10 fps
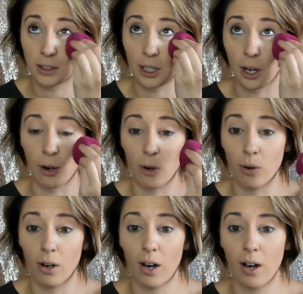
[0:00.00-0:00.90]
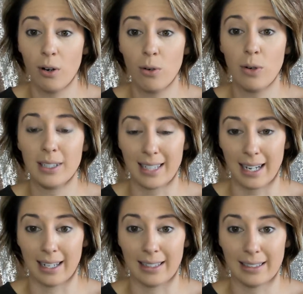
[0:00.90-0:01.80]
So, oh dang
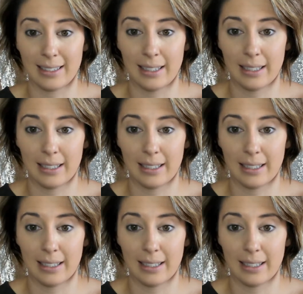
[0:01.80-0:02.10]
it.